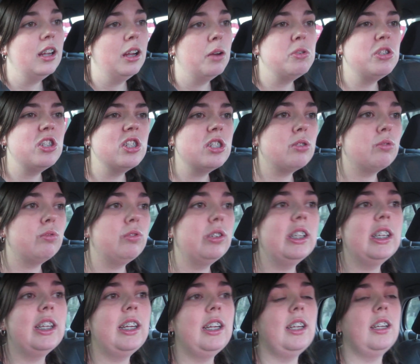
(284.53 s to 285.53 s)
it was just a
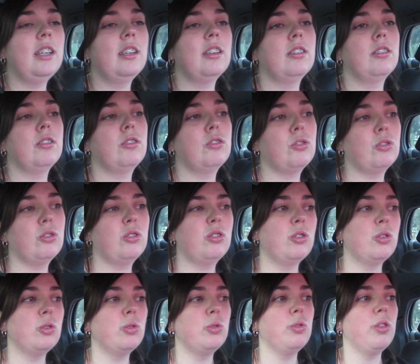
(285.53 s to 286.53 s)
really
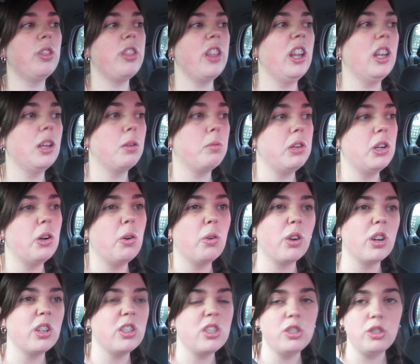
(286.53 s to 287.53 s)
cool thing that we all
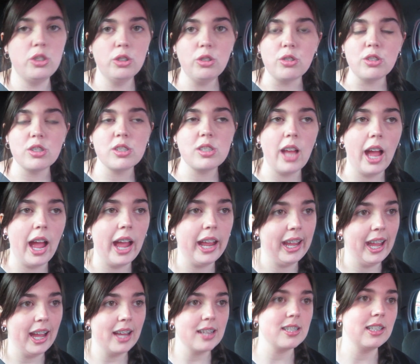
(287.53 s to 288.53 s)
got to do just to
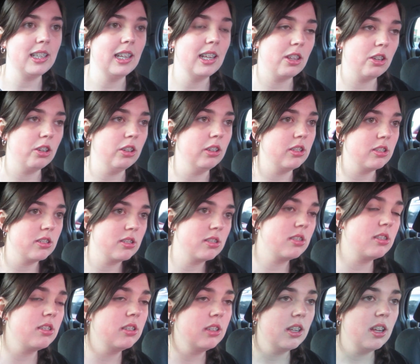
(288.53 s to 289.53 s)
hang out together and
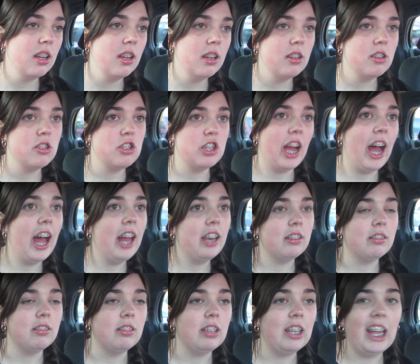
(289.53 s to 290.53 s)
just chat
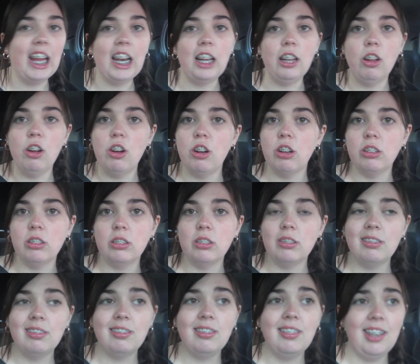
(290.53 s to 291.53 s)
and get along
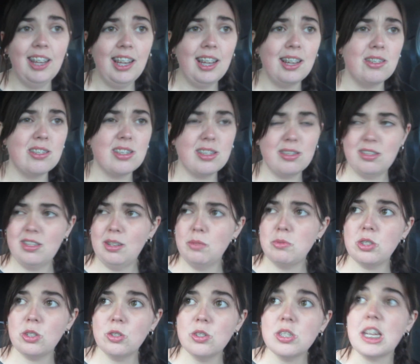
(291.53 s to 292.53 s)
and yeah it was a, it
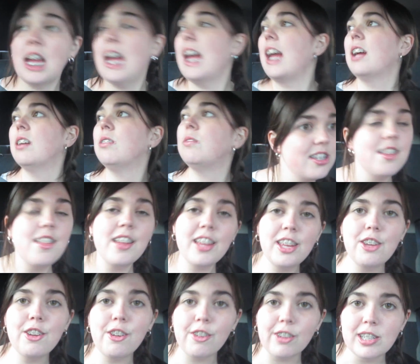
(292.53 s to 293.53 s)
was a good day so
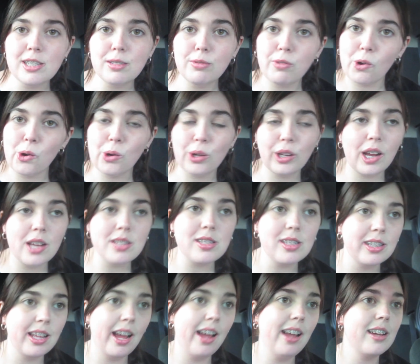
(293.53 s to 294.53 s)
thank you Kris for
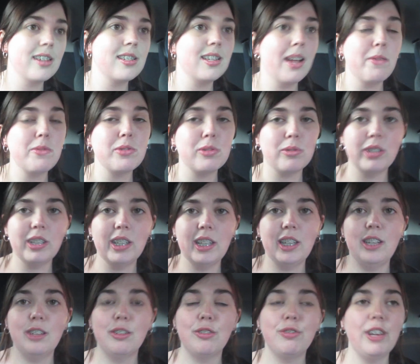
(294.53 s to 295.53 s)
organizing that because that was
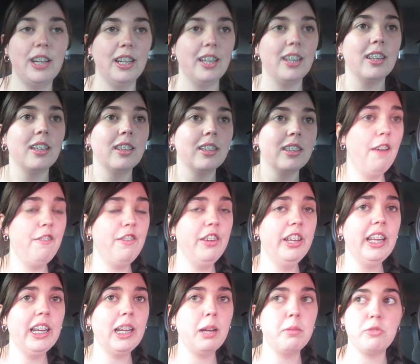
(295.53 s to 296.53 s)
really fun I
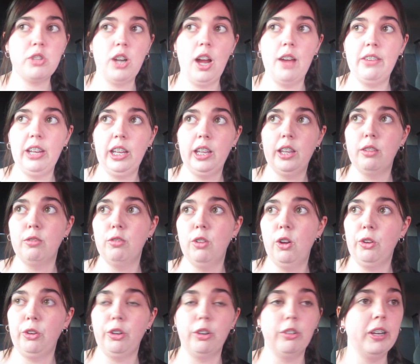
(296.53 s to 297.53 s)
feel like I'm driving in the
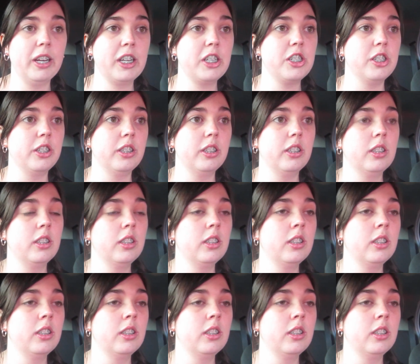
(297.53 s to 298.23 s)
wrong direction